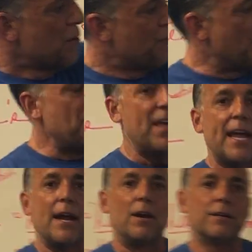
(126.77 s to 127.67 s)
From
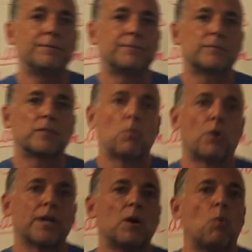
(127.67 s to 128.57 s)
there, we're
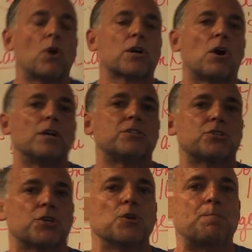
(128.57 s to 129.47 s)
gonna work on
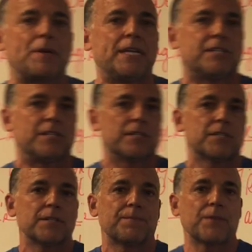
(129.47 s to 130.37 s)
2
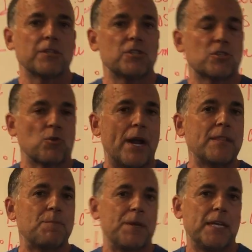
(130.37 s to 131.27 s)
pieces, a
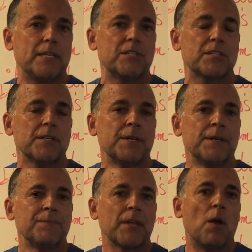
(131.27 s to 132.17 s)
strength piece
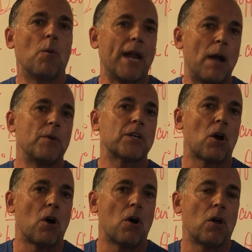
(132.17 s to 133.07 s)
and what I would
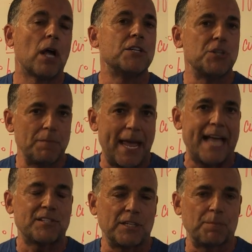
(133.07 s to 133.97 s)
call a
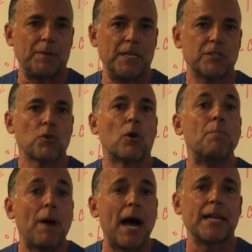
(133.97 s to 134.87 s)
gymnastic piece or
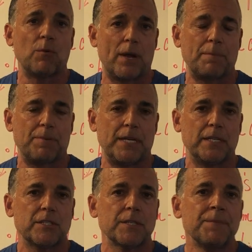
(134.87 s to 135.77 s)
body weight
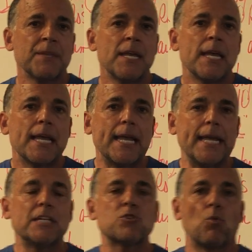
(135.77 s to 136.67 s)
piece.
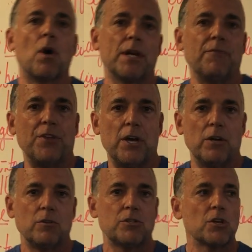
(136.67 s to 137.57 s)
Each one of
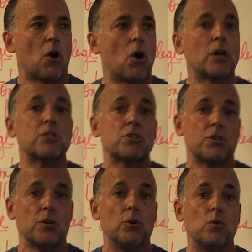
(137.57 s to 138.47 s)
those are
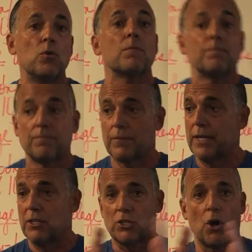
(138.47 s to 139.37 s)
2
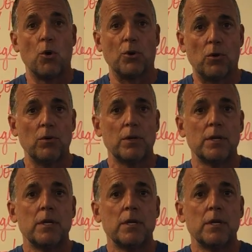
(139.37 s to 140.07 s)
in total